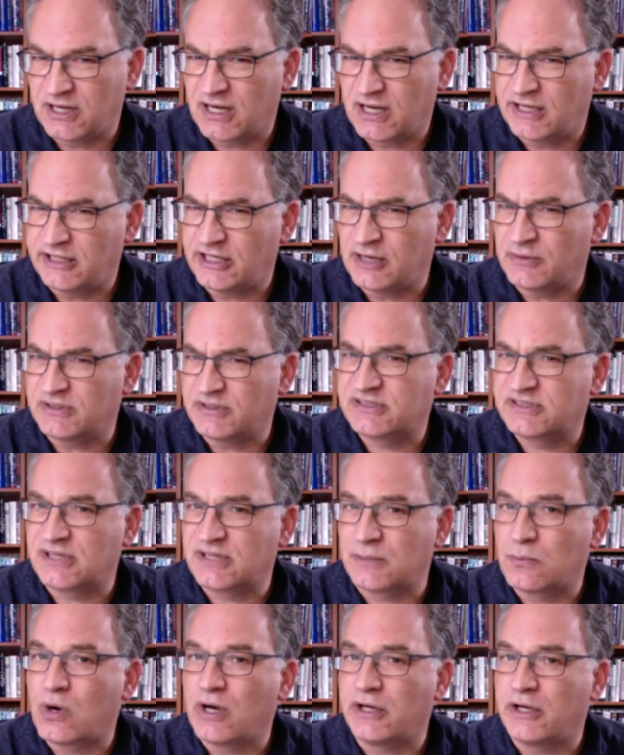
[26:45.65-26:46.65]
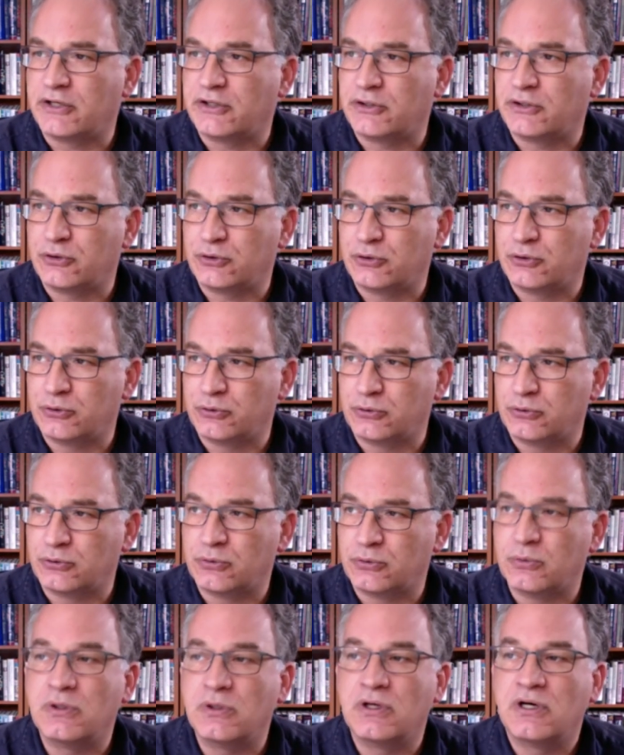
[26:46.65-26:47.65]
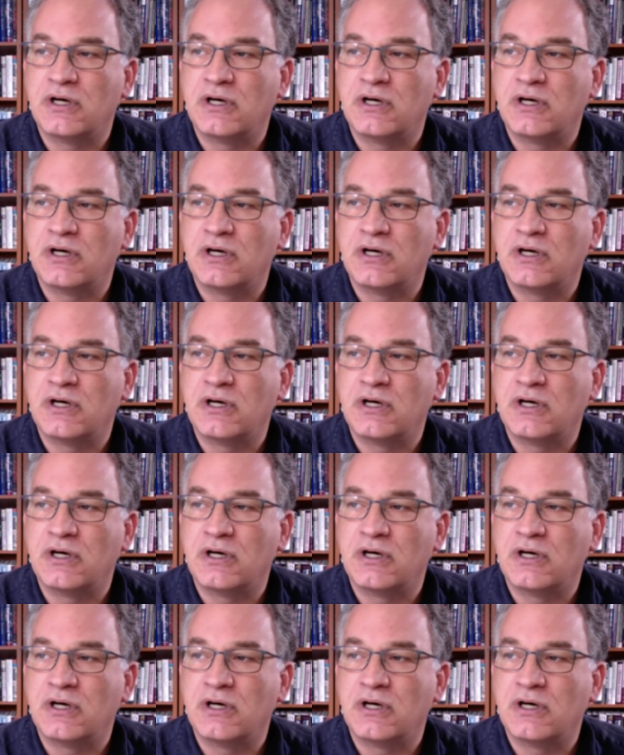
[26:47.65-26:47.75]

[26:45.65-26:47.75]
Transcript: You know, as someone who,